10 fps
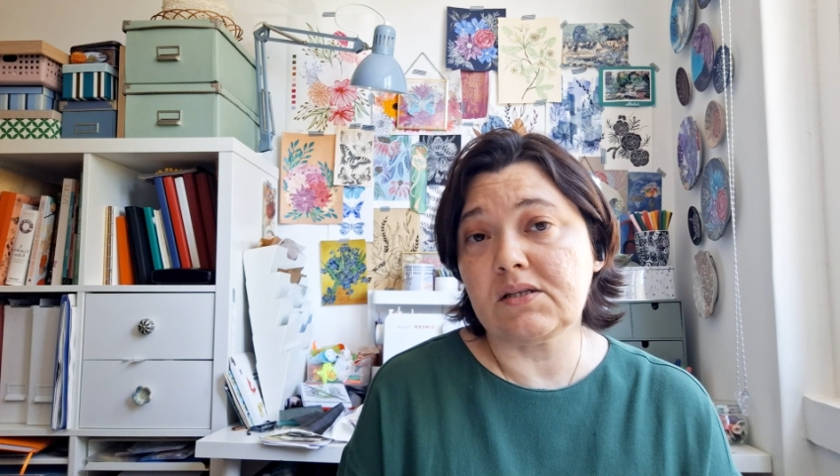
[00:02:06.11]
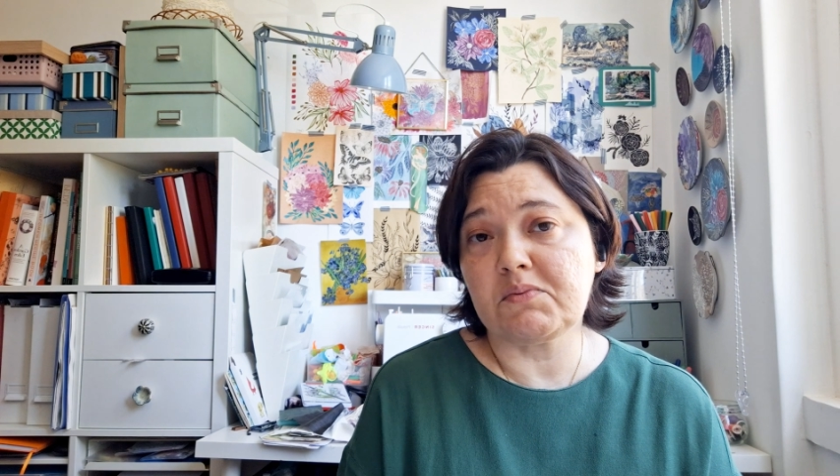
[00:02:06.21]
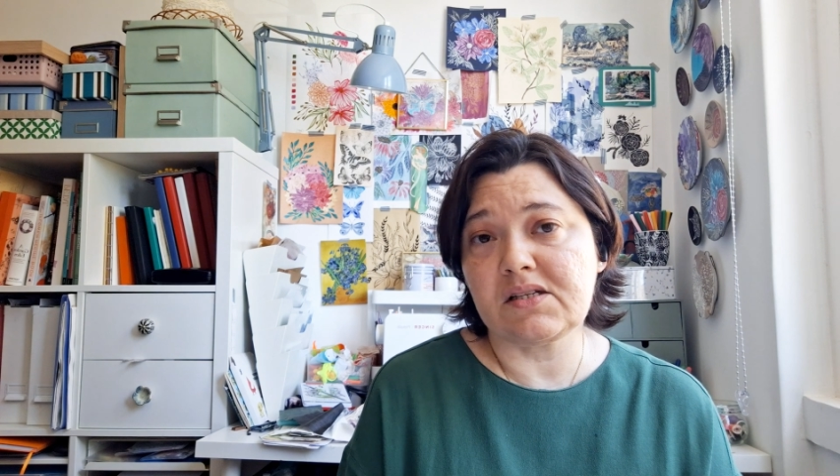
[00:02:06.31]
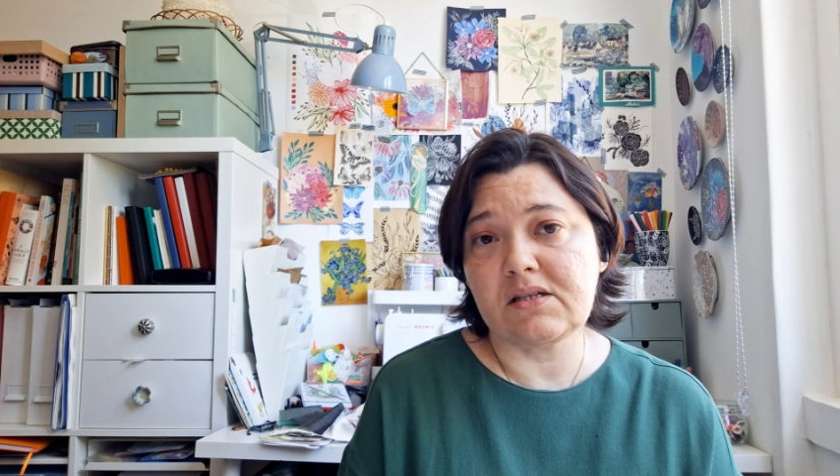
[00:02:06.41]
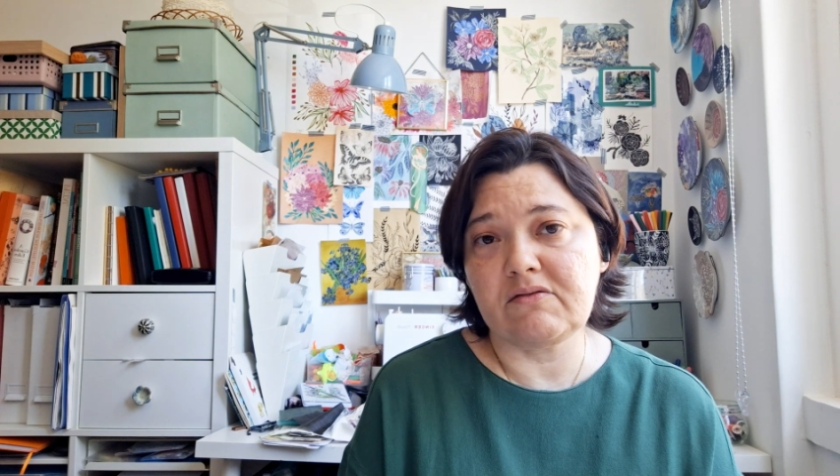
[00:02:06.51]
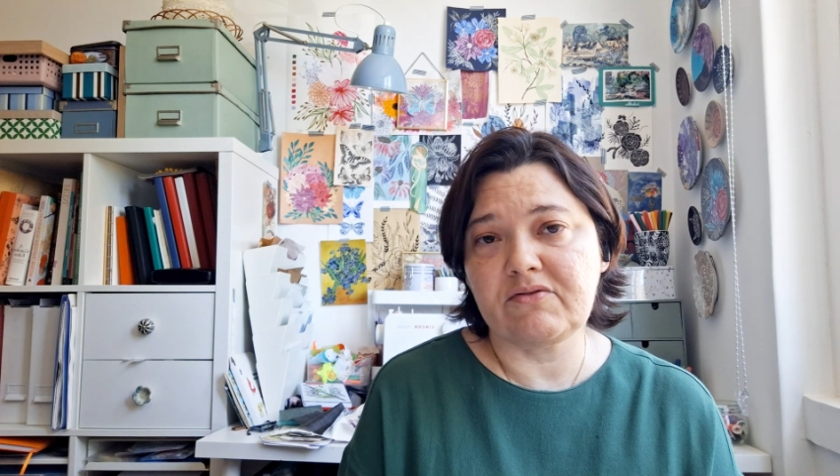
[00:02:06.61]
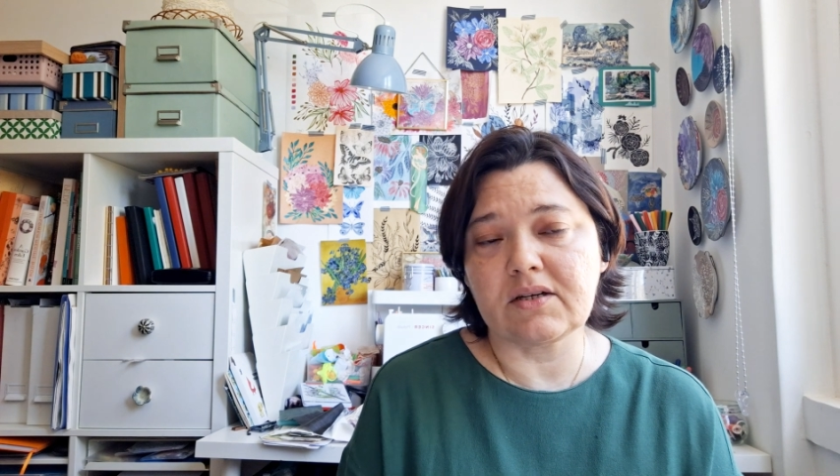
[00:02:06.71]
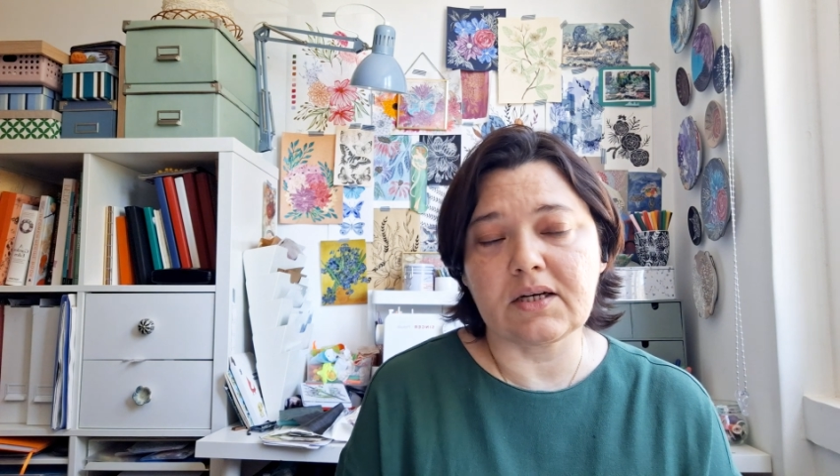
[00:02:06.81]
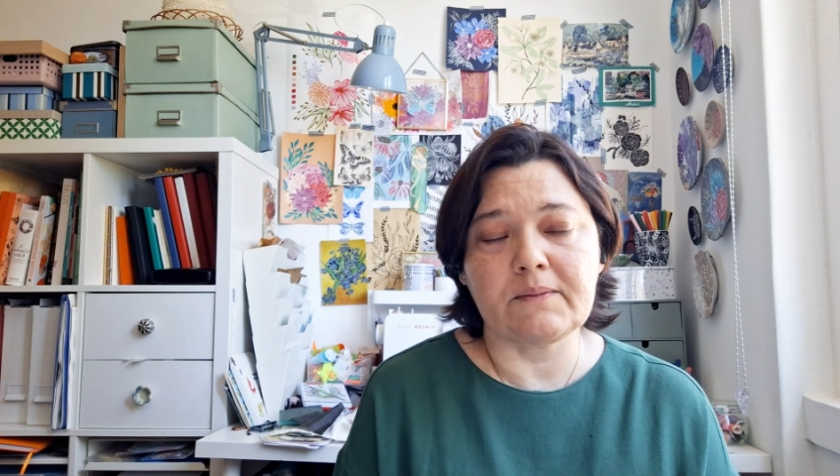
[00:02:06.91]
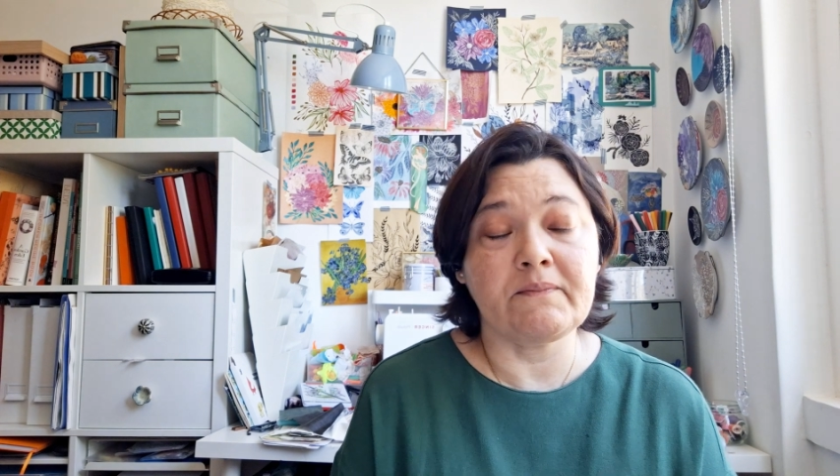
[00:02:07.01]

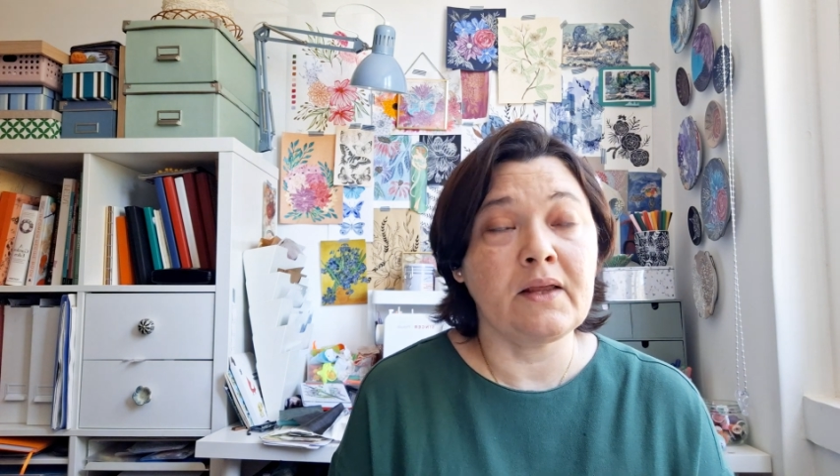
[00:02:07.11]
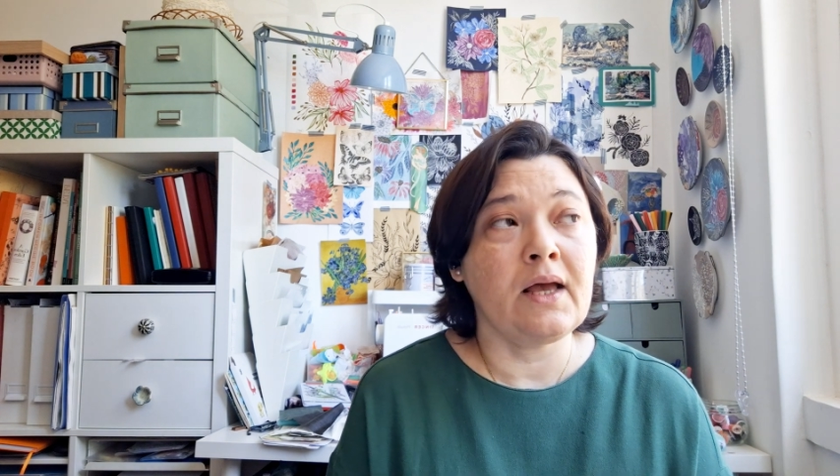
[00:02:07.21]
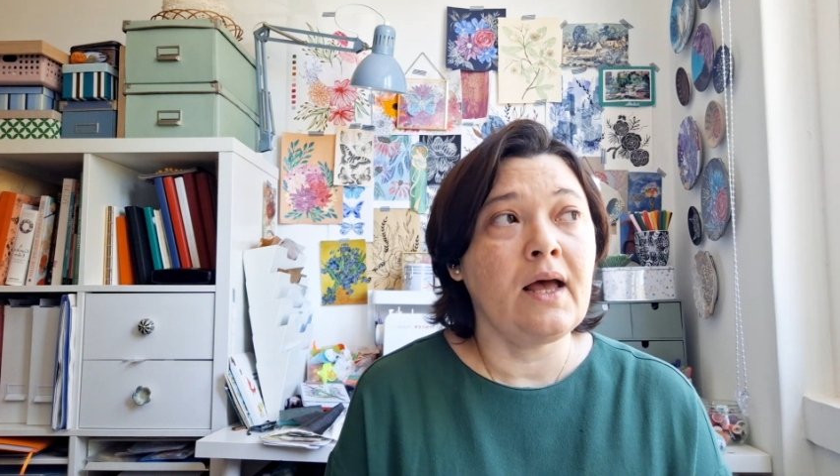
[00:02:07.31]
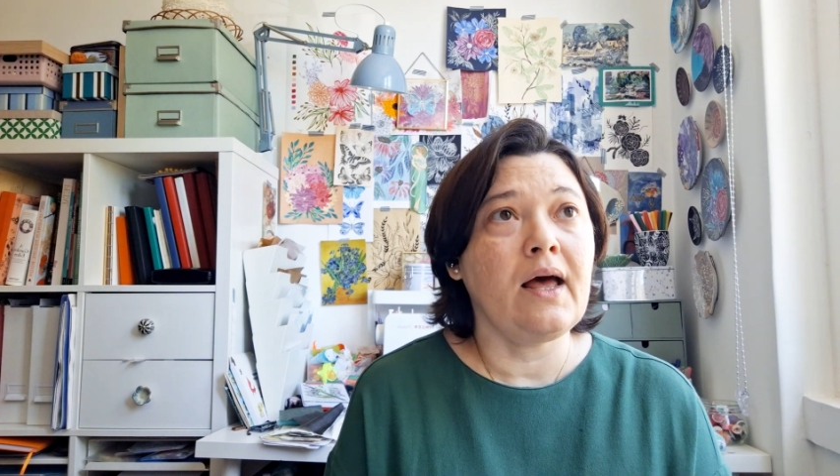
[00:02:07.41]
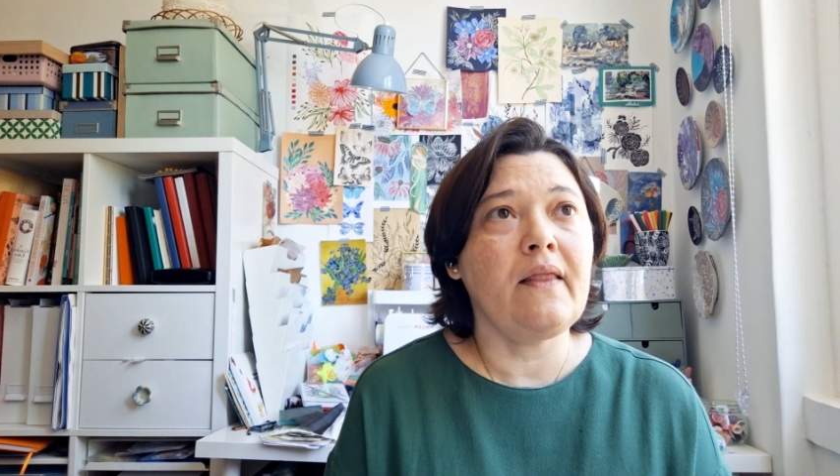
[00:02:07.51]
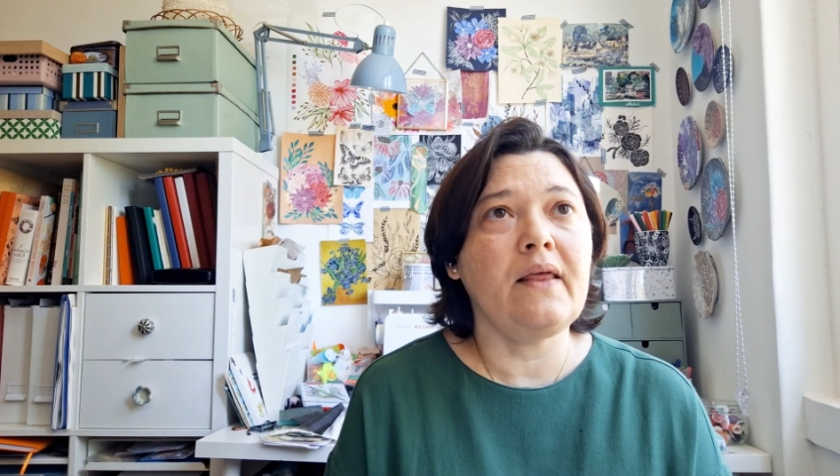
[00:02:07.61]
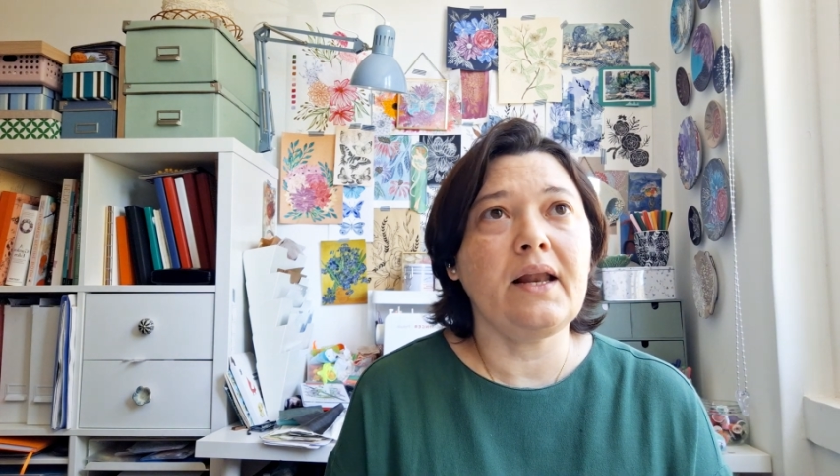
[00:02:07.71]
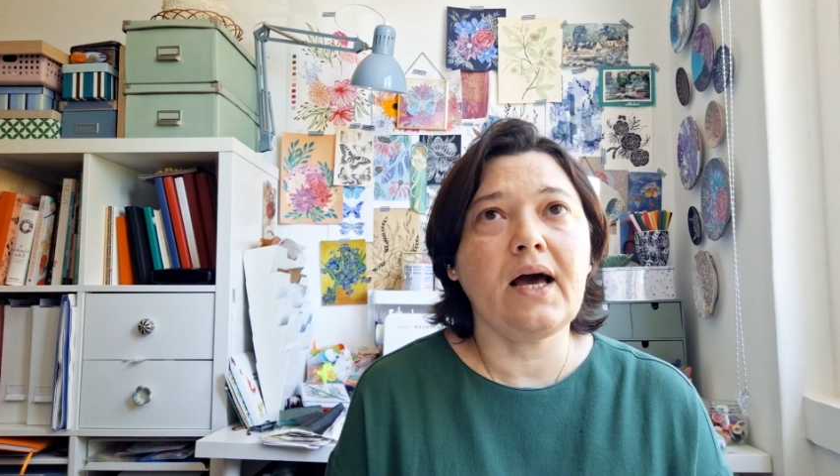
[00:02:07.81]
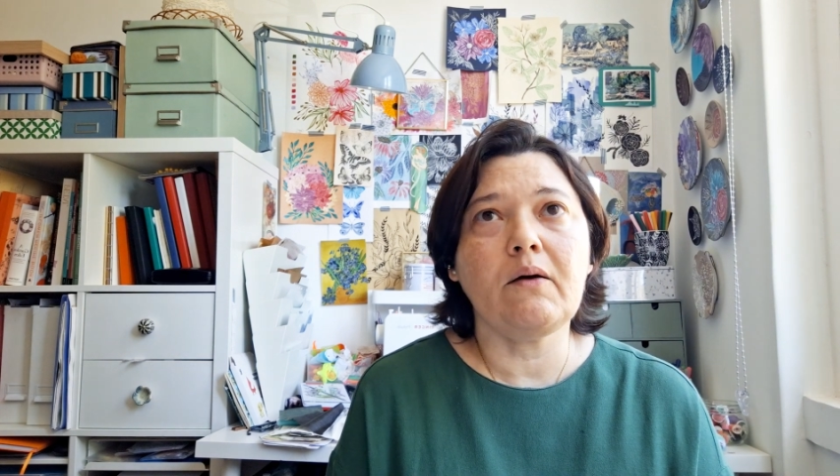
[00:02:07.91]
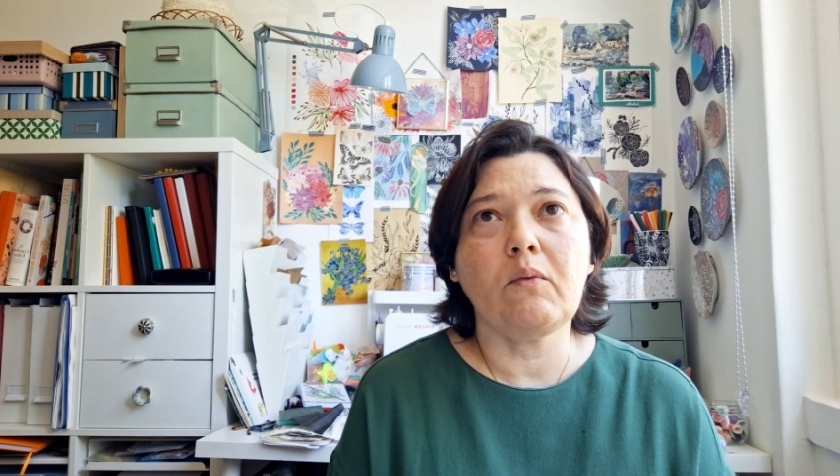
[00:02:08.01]
specific. And
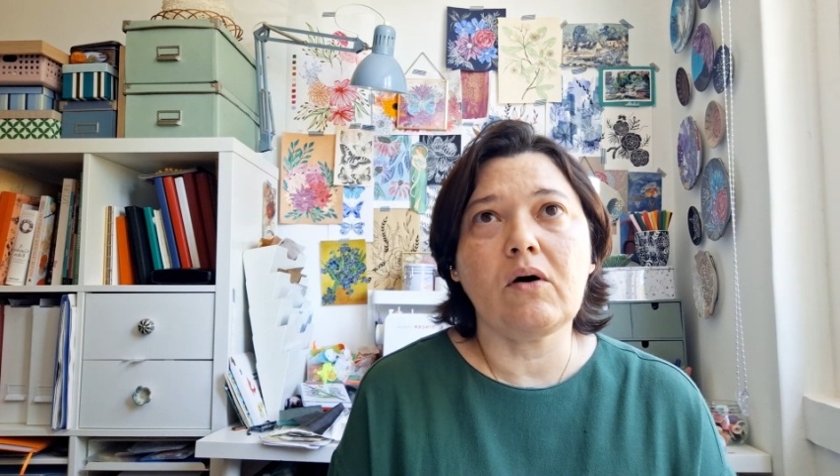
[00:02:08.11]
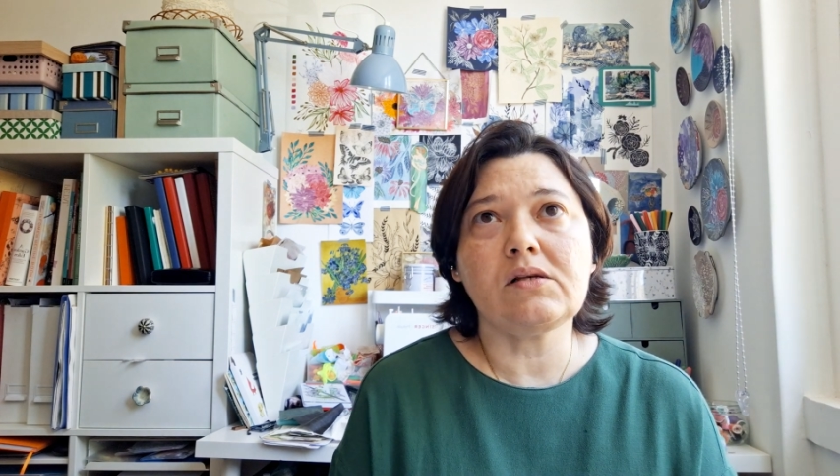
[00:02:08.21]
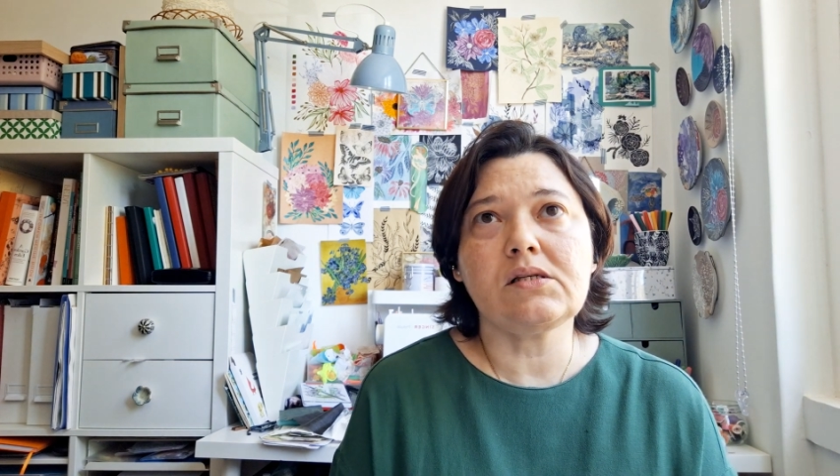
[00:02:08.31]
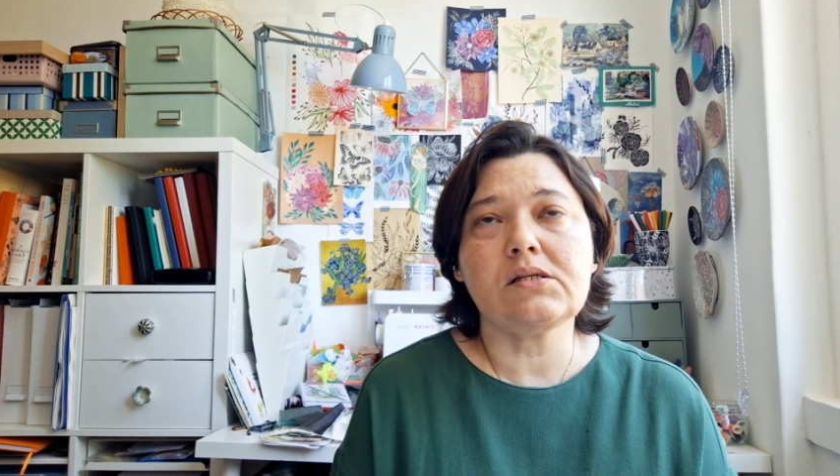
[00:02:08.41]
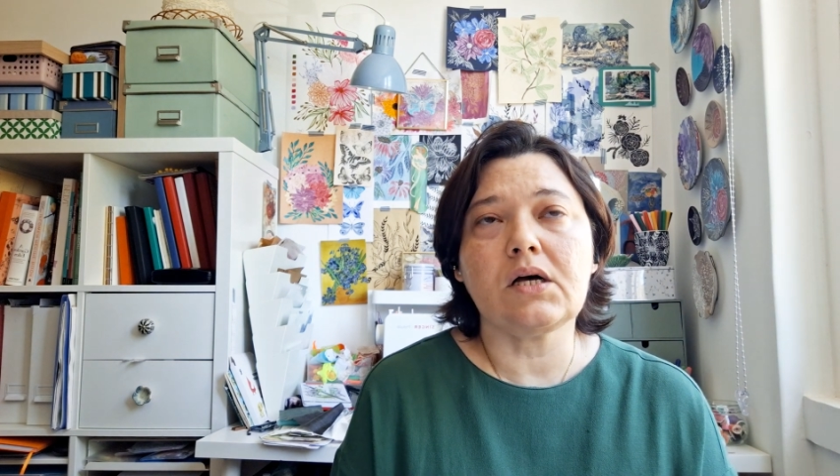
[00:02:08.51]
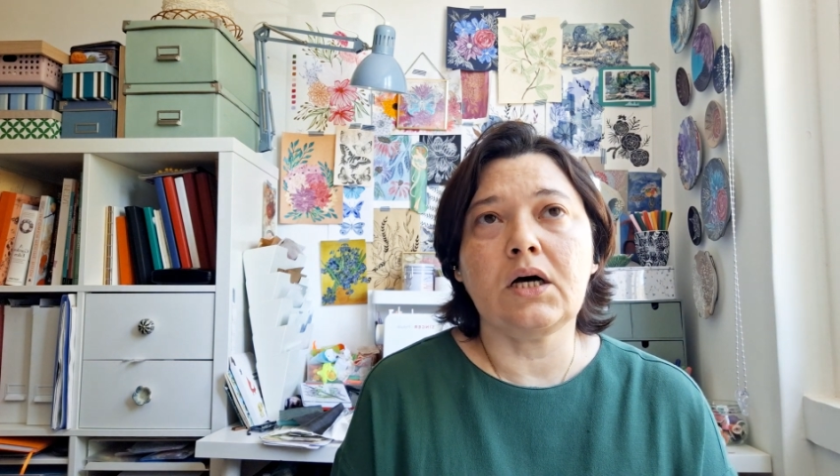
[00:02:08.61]
then I was